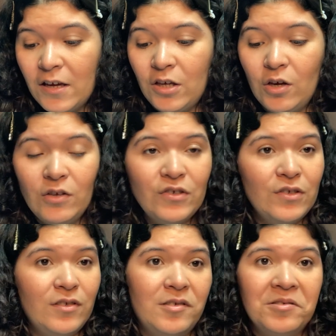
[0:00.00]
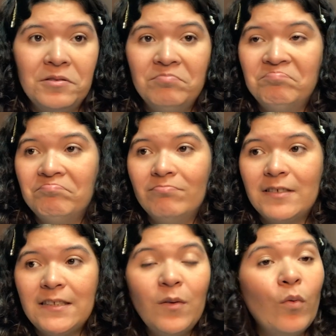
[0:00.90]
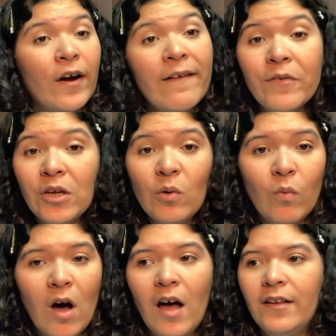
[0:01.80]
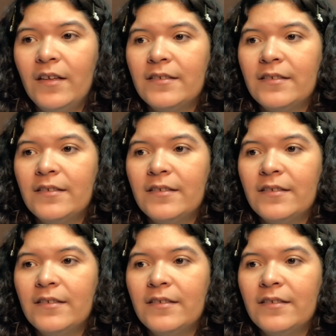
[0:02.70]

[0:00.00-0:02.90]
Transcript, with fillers: You just sit wherever you want.